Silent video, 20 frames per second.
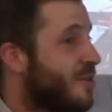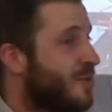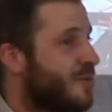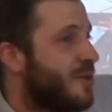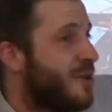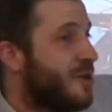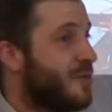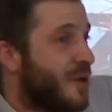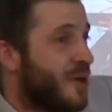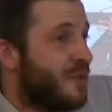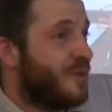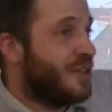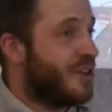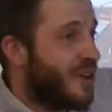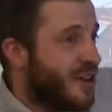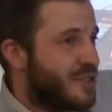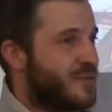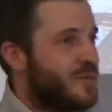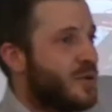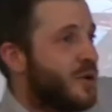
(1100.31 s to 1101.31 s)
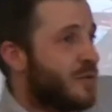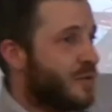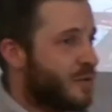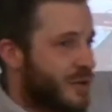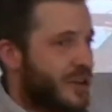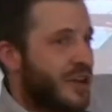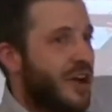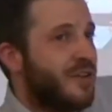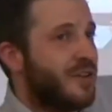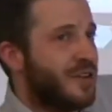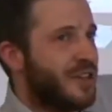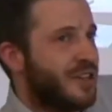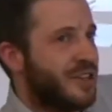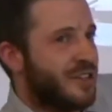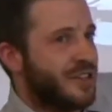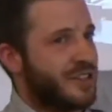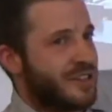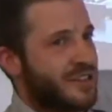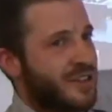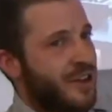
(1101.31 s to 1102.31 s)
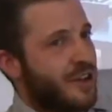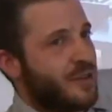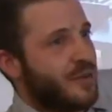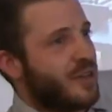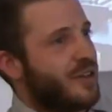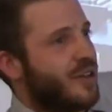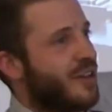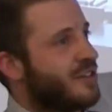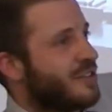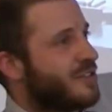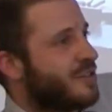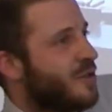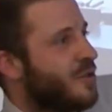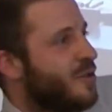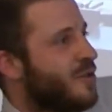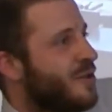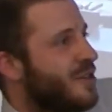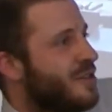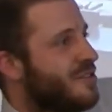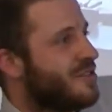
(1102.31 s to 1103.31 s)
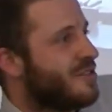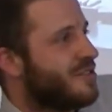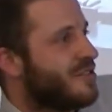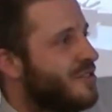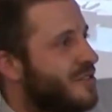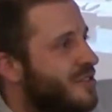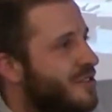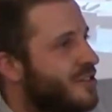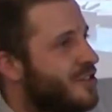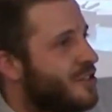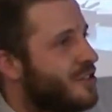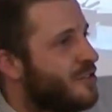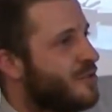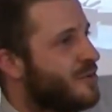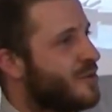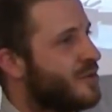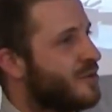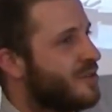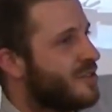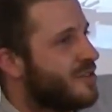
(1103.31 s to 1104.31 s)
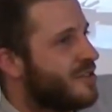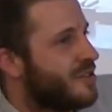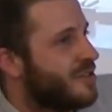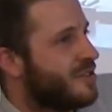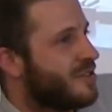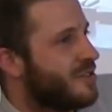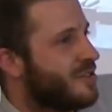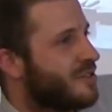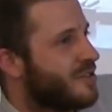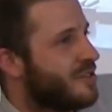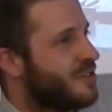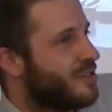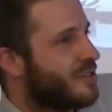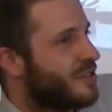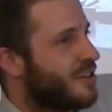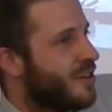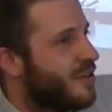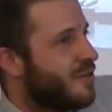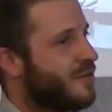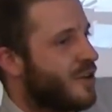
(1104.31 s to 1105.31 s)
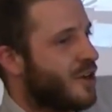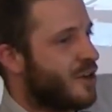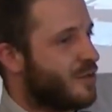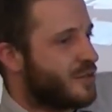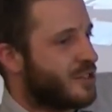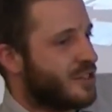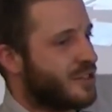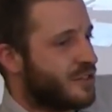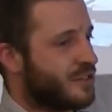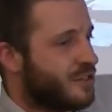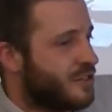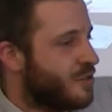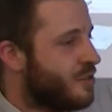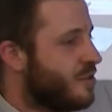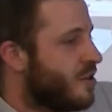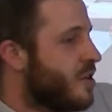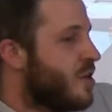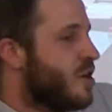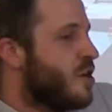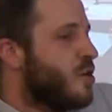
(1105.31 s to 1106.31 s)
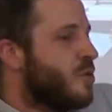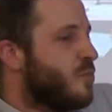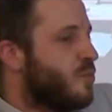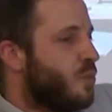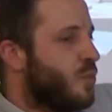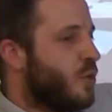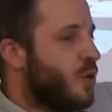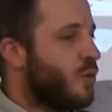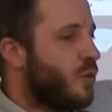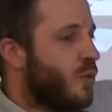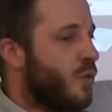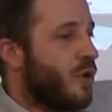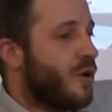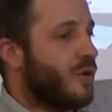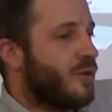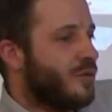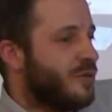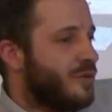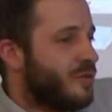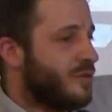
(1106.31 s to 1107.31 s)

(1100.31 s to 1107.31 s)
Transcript: It might be nice, but currently in this climate, like, it's not always achievable to just kind of cut up sticks and do. But what